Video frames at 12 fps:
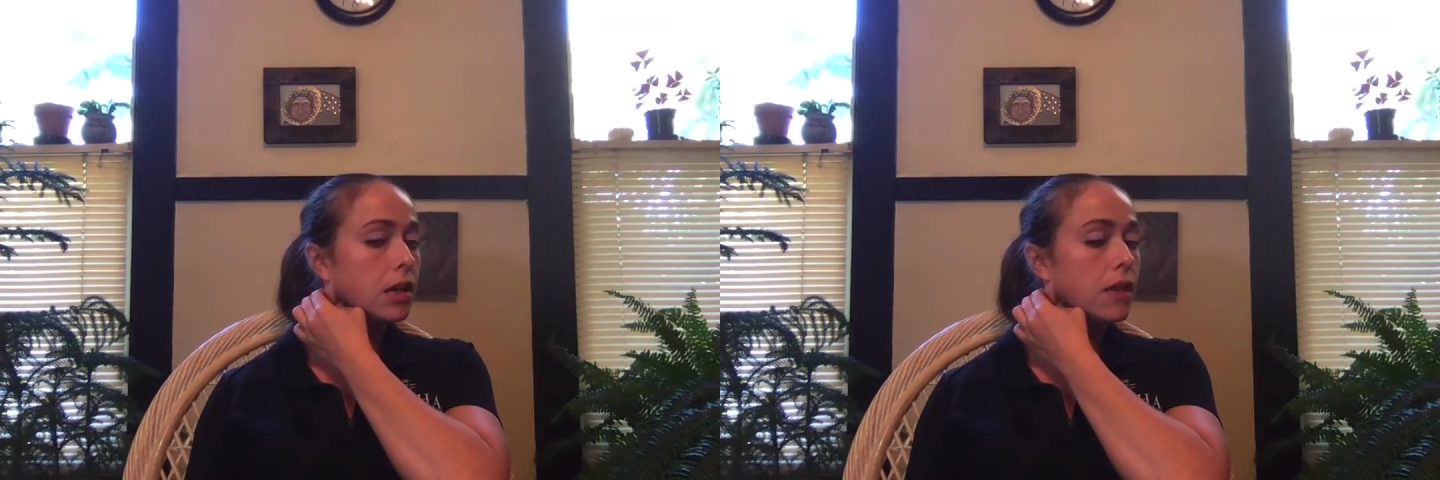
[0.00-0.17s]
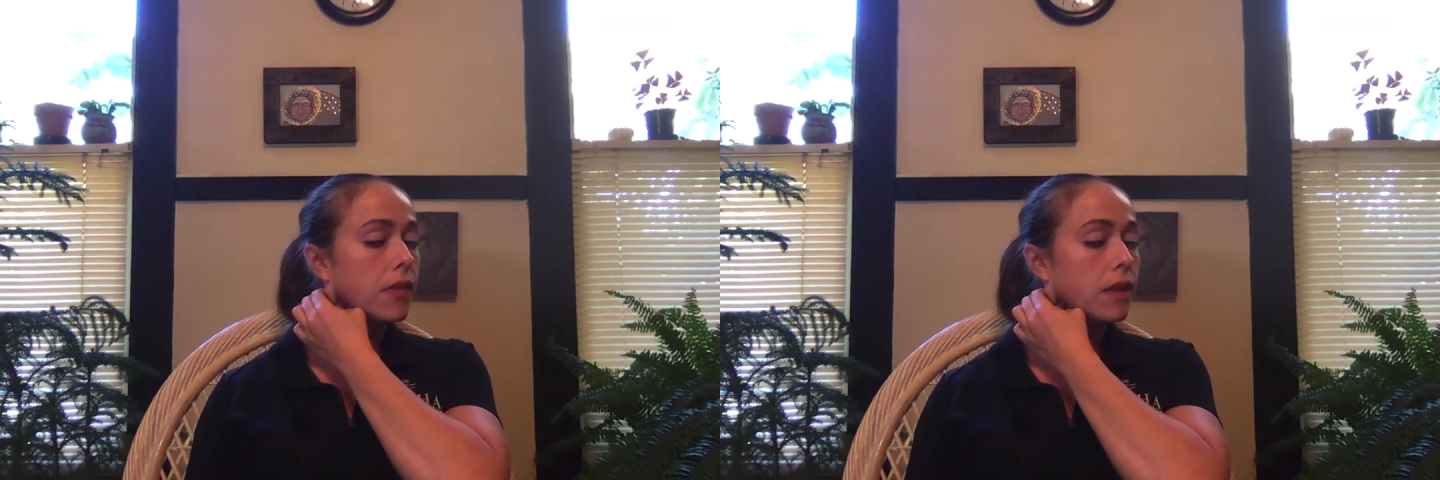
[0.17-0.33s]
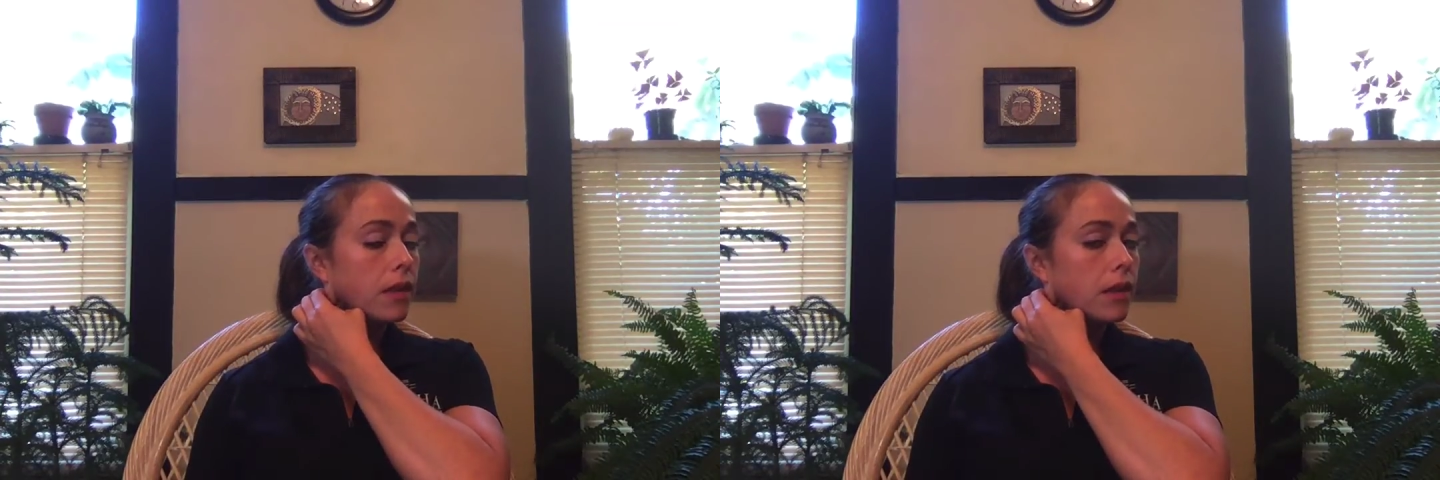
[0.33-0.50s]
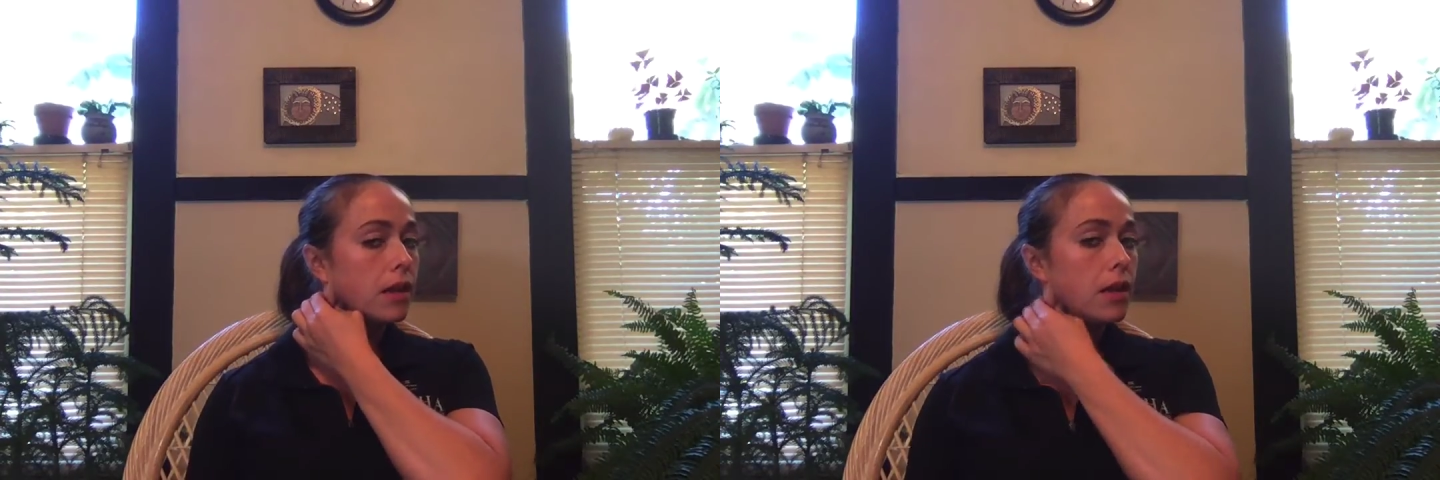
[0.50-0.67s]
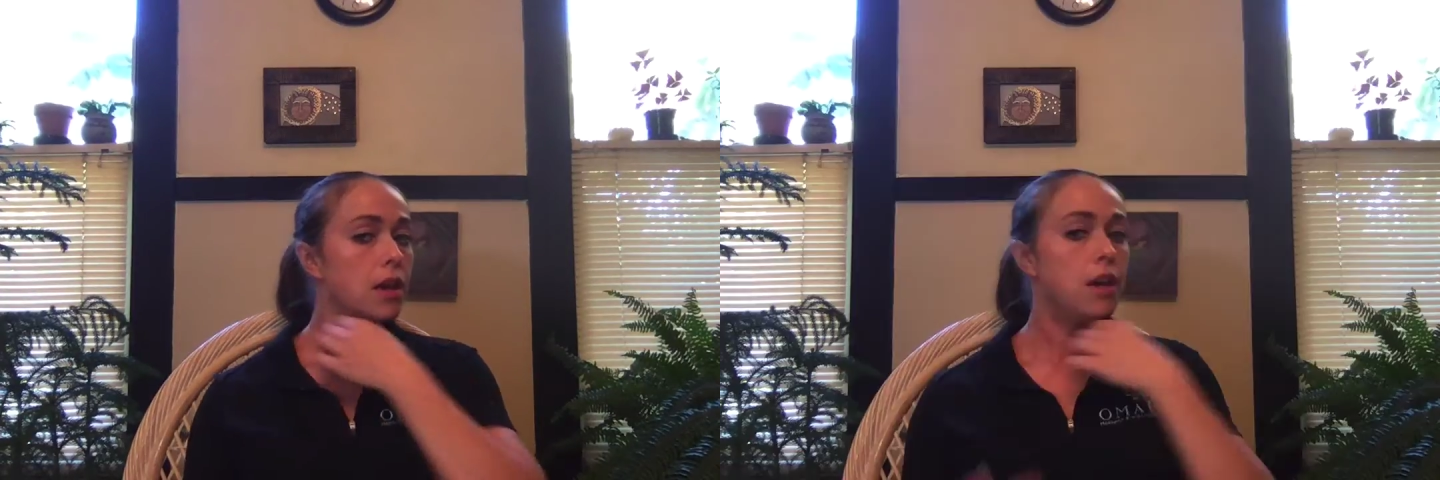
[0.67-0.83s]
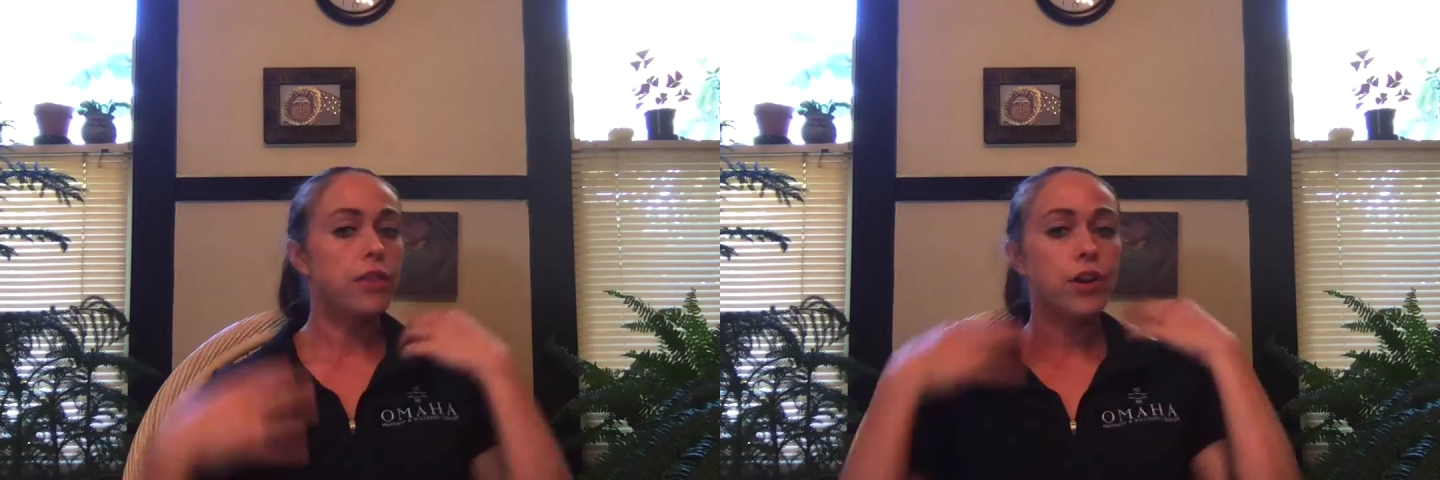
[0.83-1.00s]
And
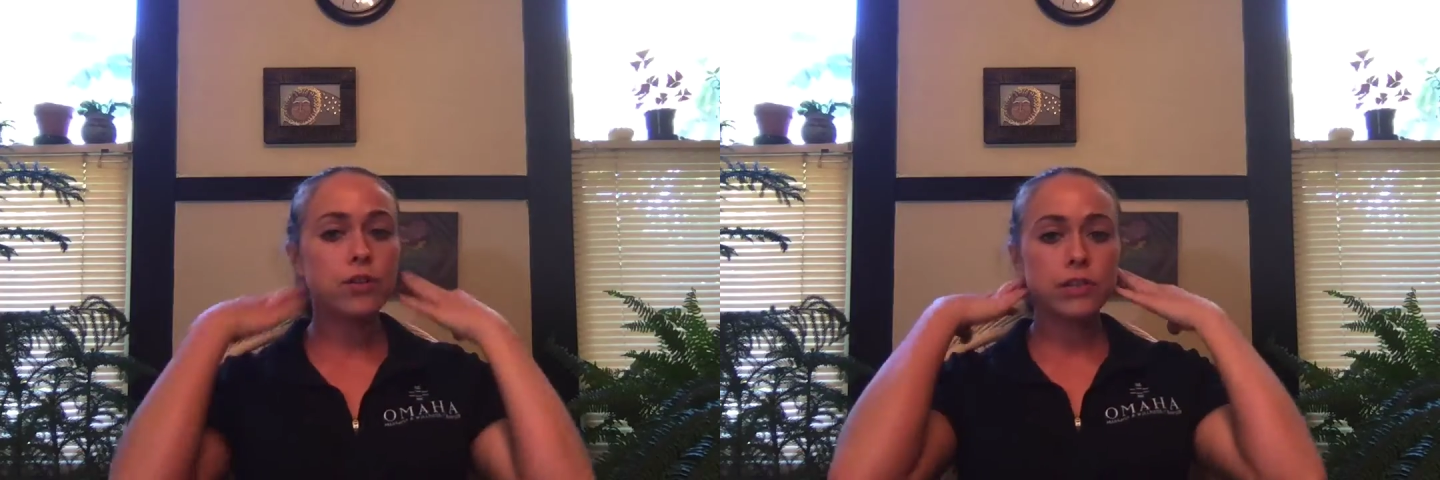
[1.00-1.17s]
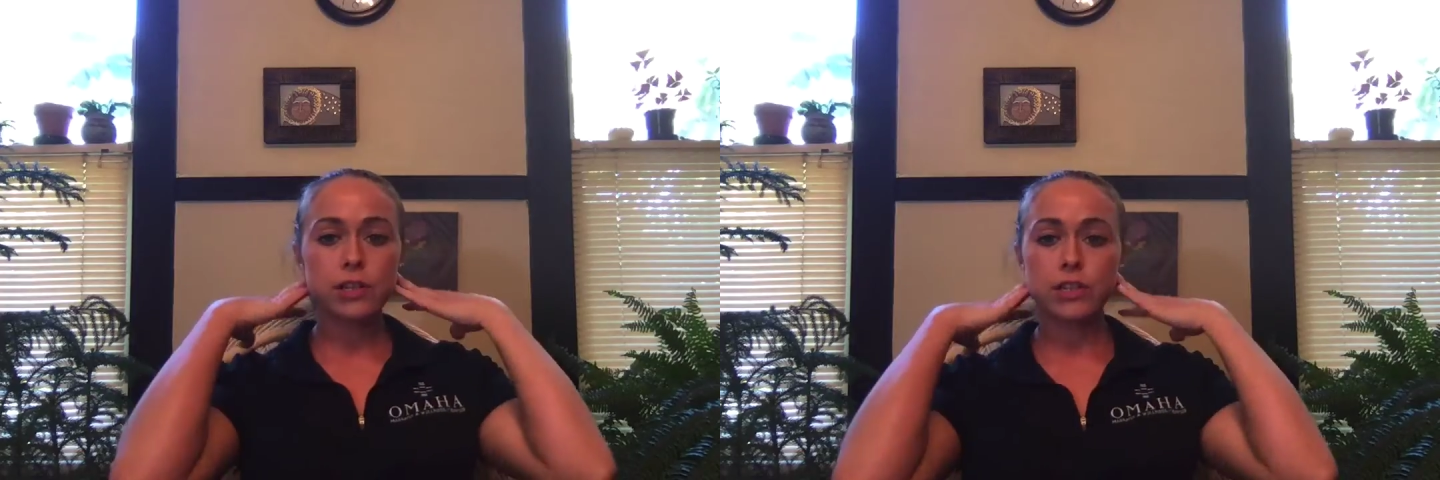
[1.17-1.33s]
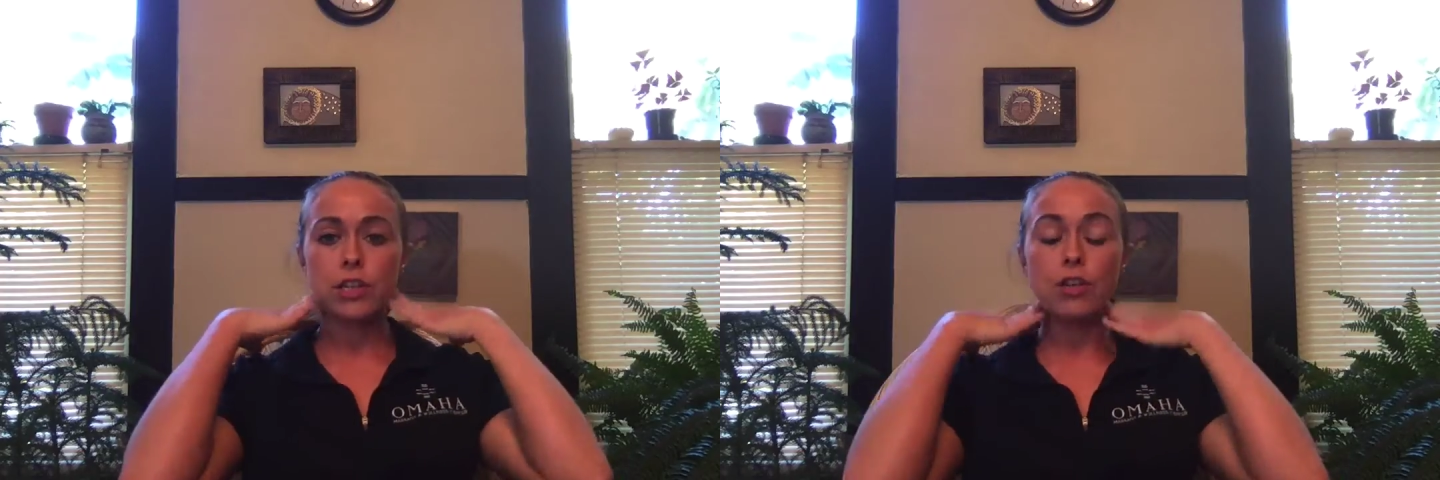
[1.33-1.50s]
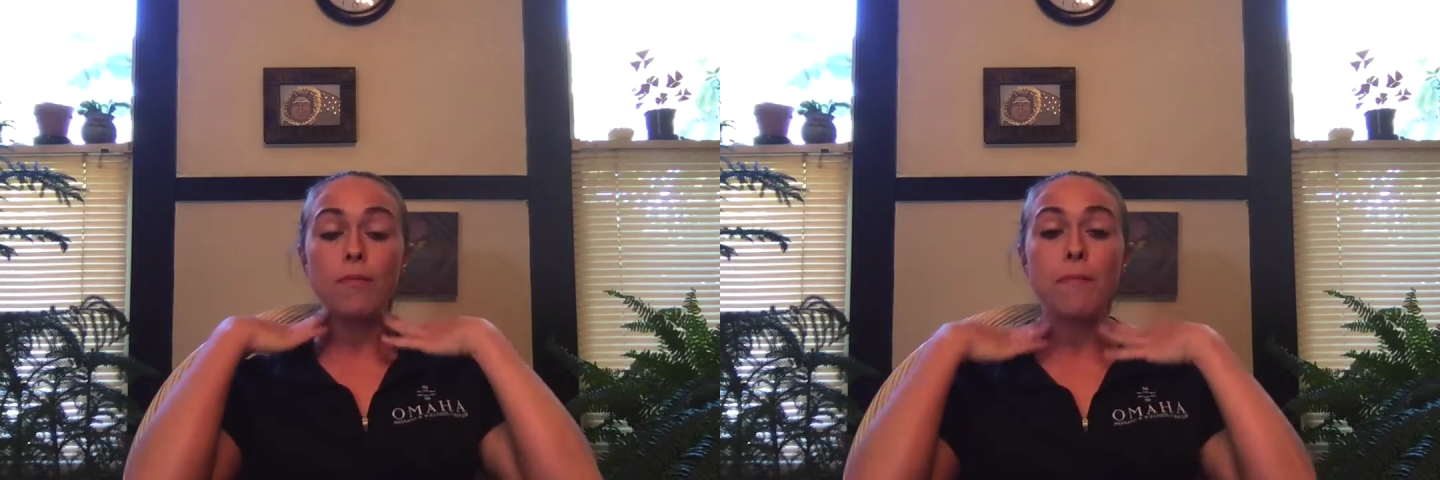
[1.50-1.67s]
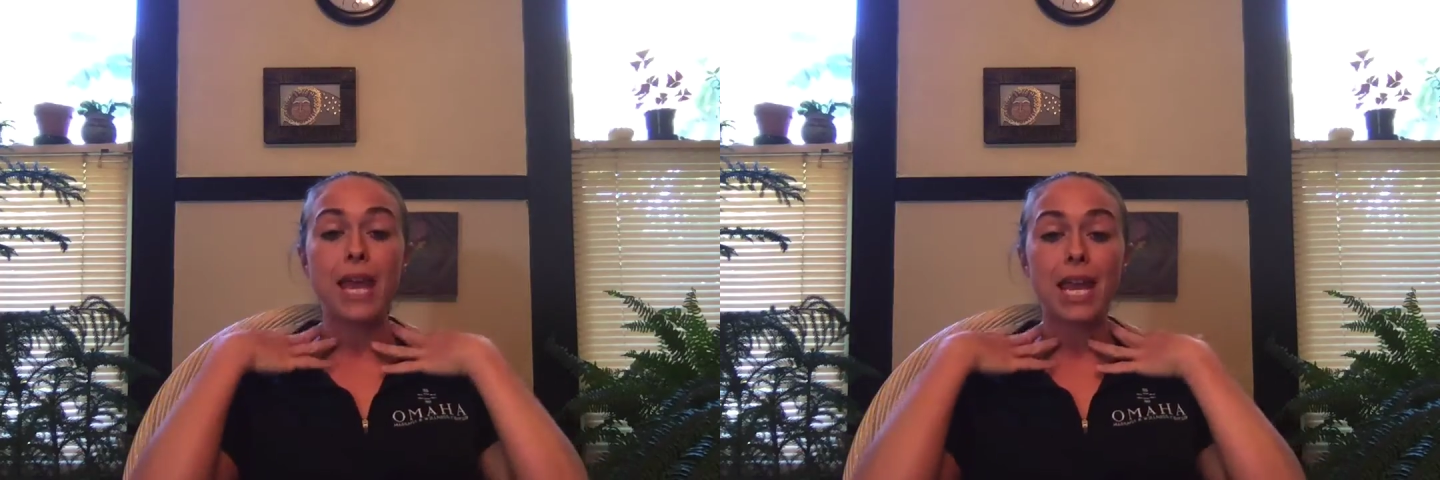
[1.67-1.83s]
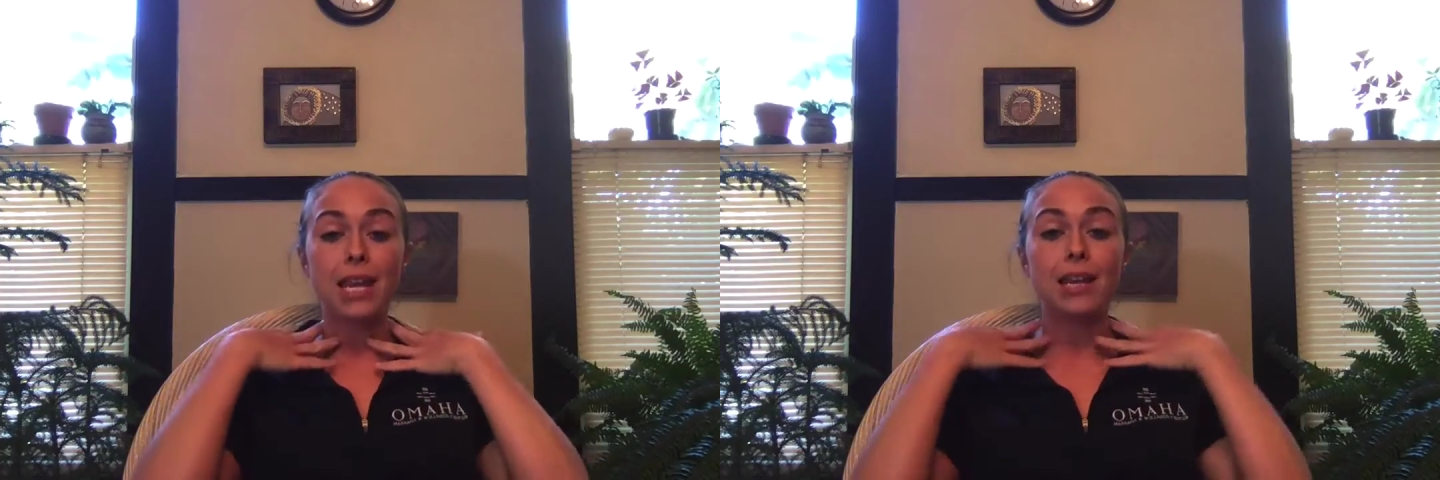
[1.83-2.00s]
those are two
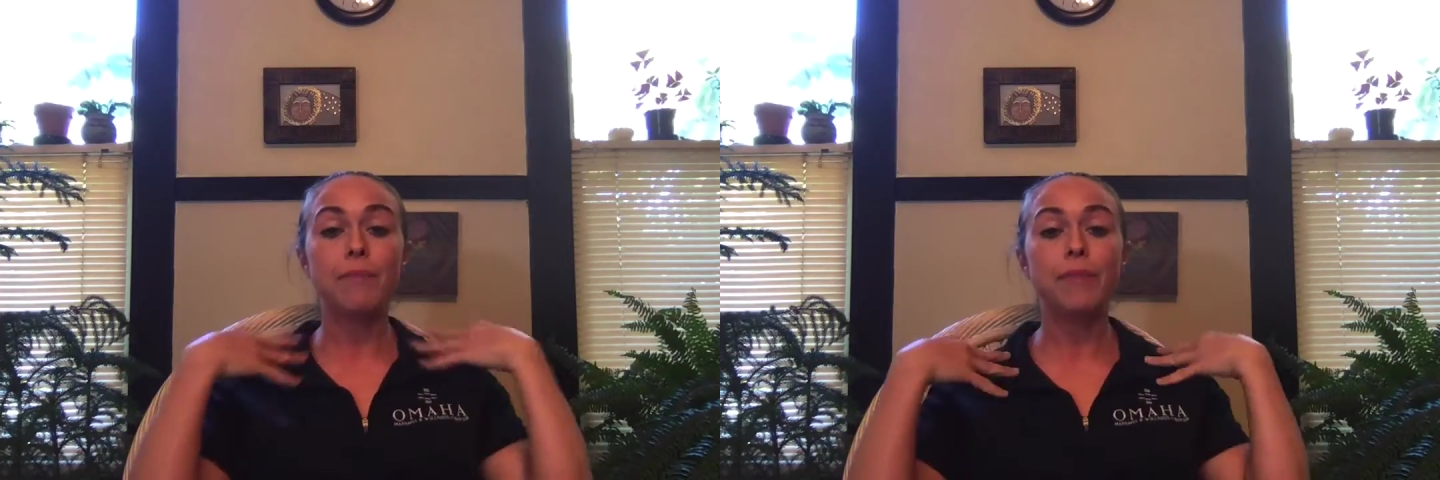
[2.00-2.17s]
main